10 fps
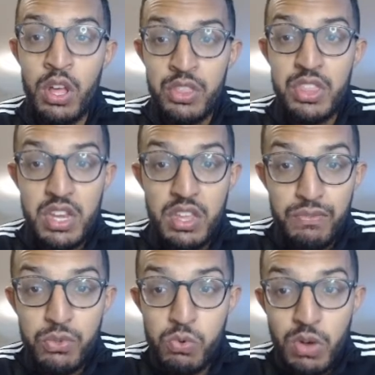that if
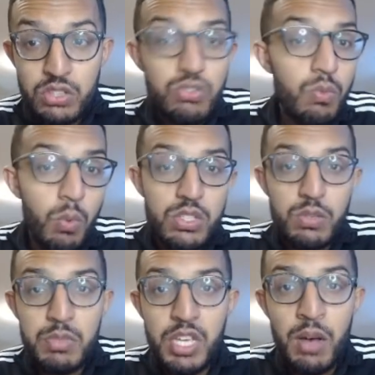you actually want to
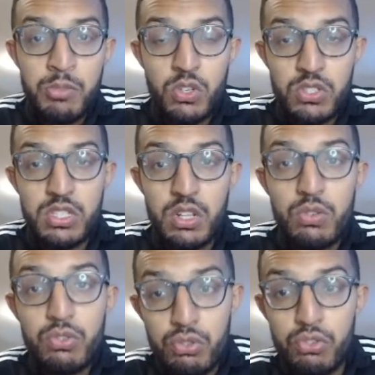be an Amazon seller,
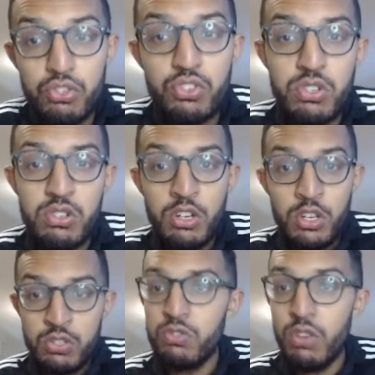
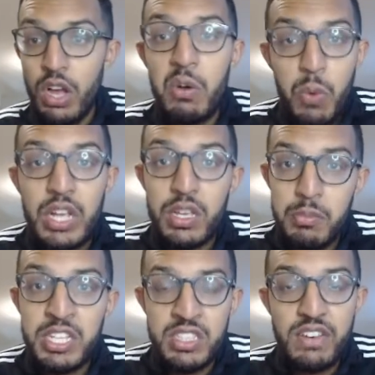I
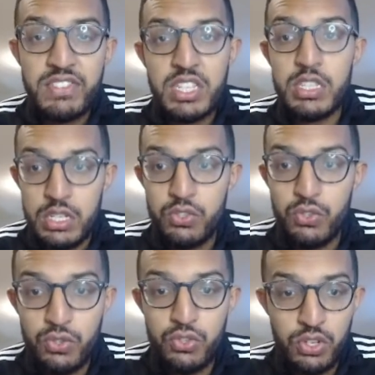recommend definitely that you
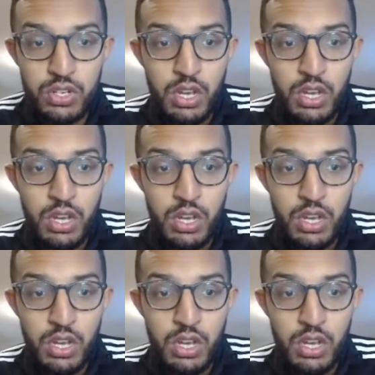should